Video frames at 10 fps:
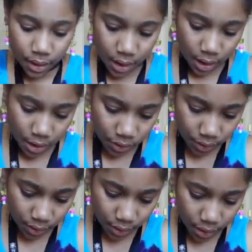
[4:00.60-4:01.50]

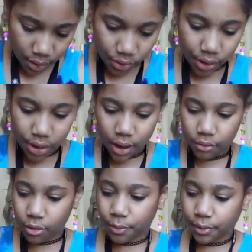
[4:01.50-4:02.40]
And then I
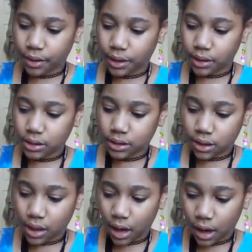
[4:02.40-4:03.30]
will place
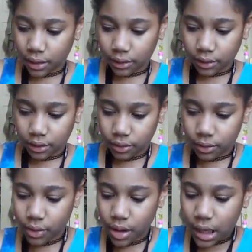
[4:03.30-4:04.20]
the hot
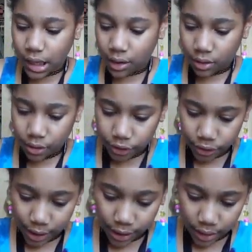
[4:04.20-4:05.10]
glue on
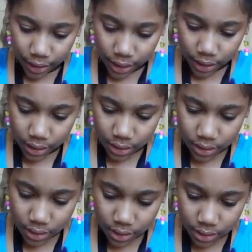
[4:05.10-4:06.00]
that line